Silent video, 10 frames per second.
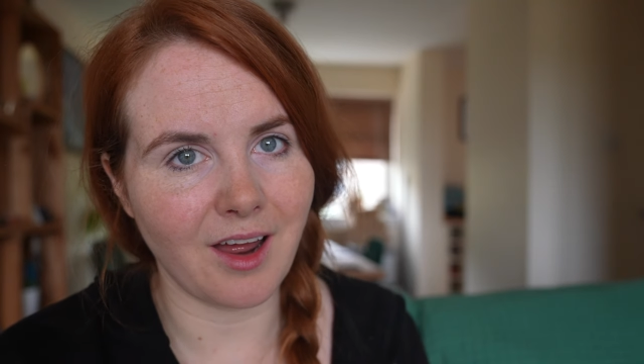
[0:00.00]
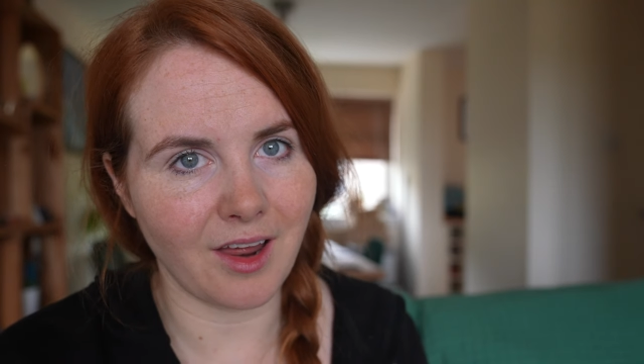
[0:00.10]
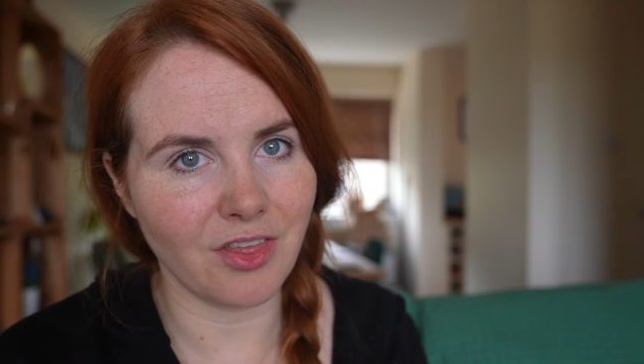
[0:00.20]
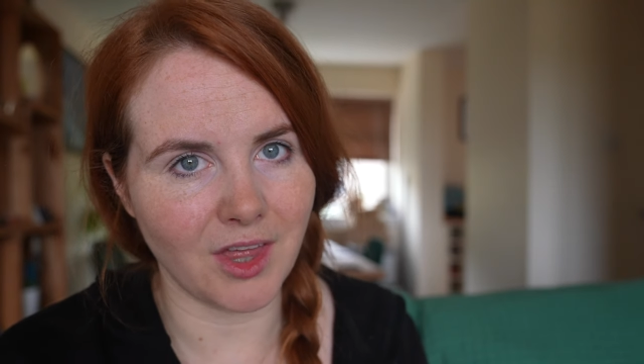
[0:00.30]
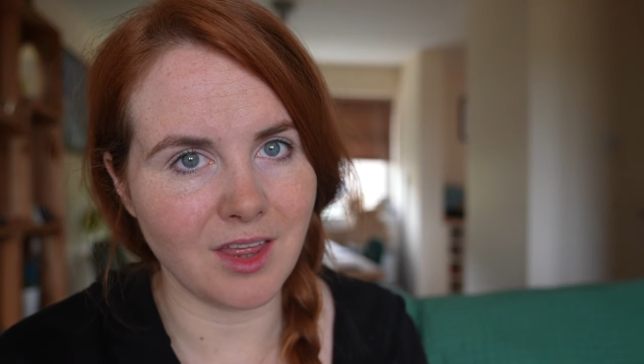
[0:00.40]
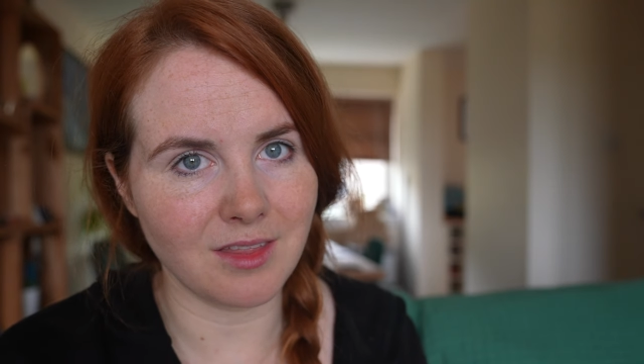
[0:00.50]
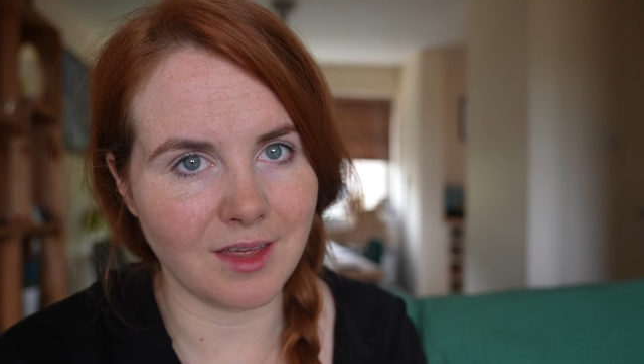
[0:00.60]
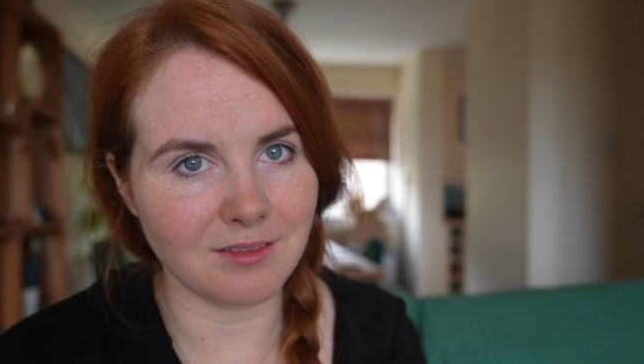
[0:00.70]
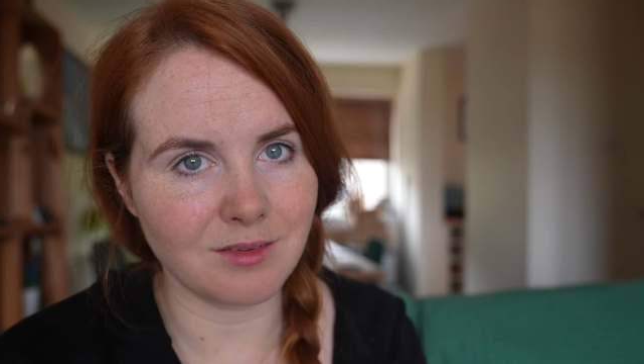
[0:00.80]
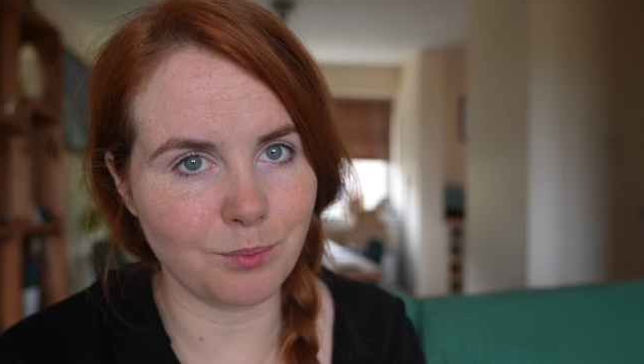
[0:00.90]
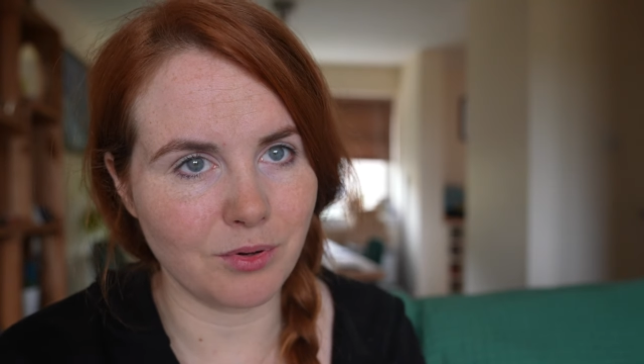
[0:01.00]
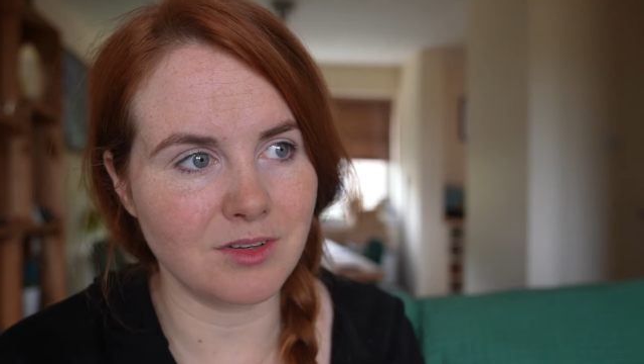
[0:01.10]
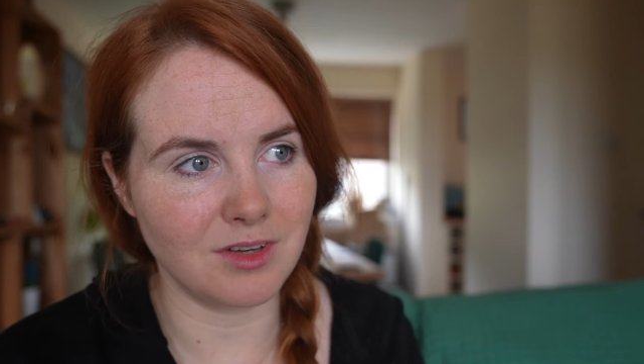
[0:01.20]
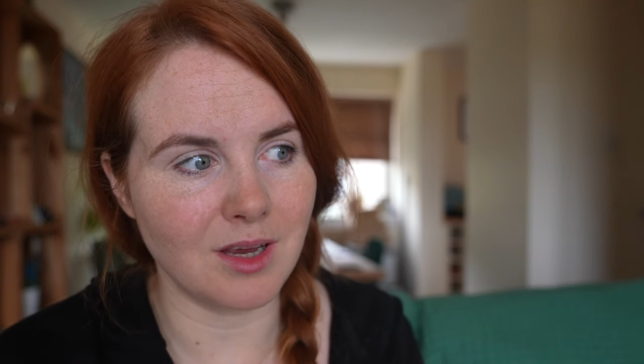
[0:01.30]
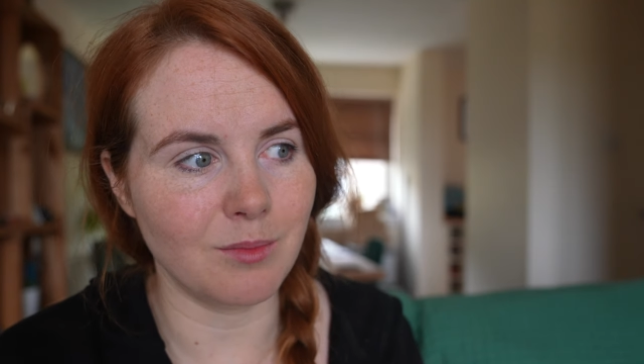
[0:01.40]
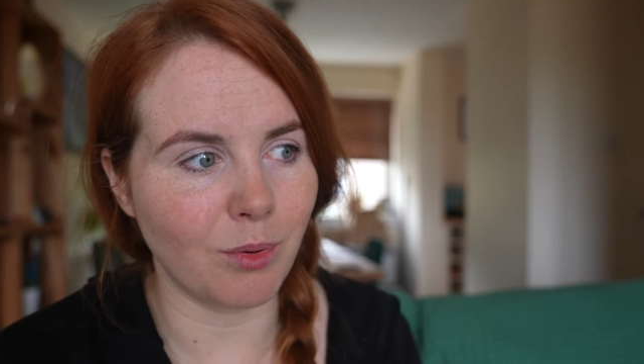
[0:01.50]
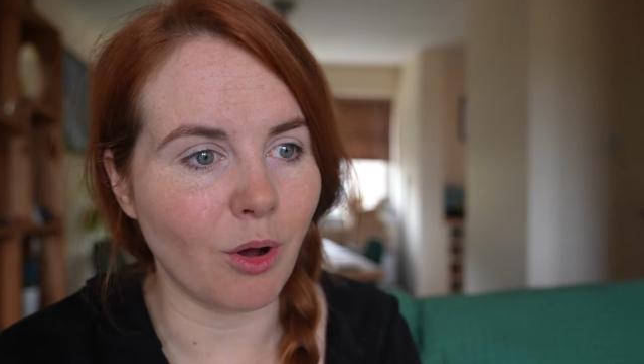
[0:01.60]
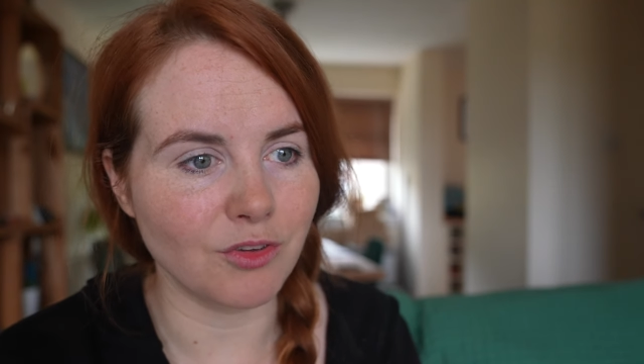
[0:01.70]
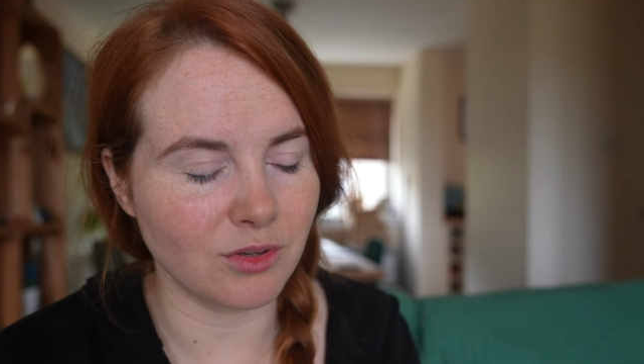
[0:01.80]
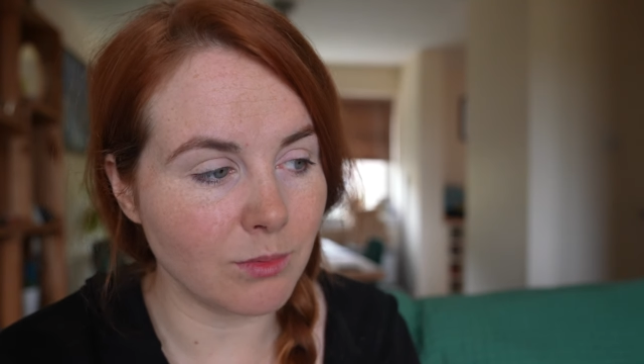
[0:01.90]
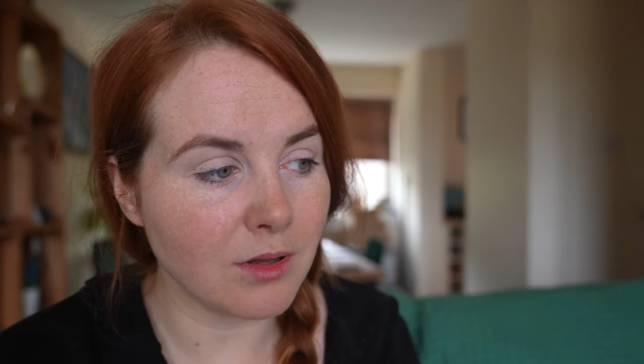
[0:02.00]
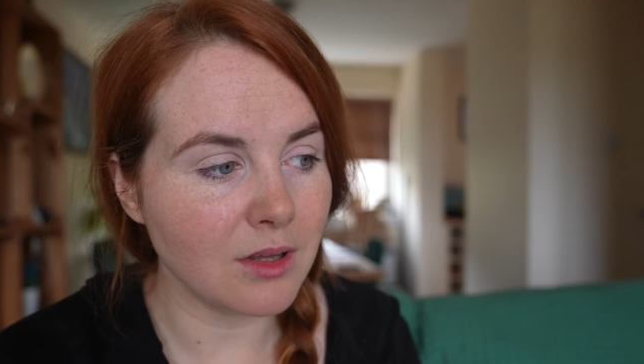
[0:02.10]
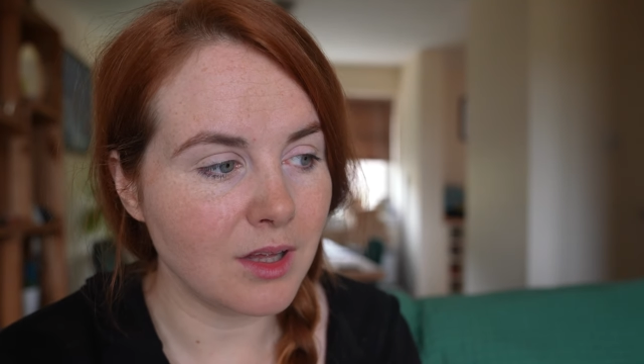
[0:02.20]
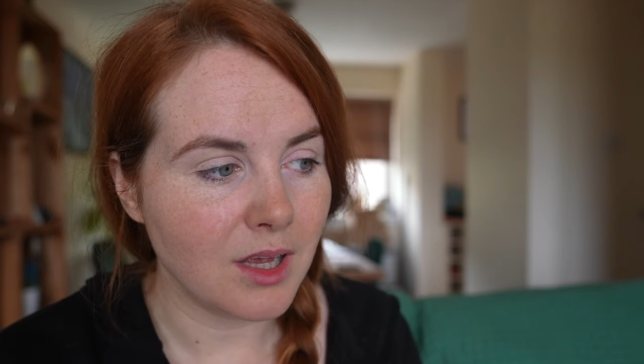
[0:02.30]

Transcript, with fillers: I think that's pretty impossible.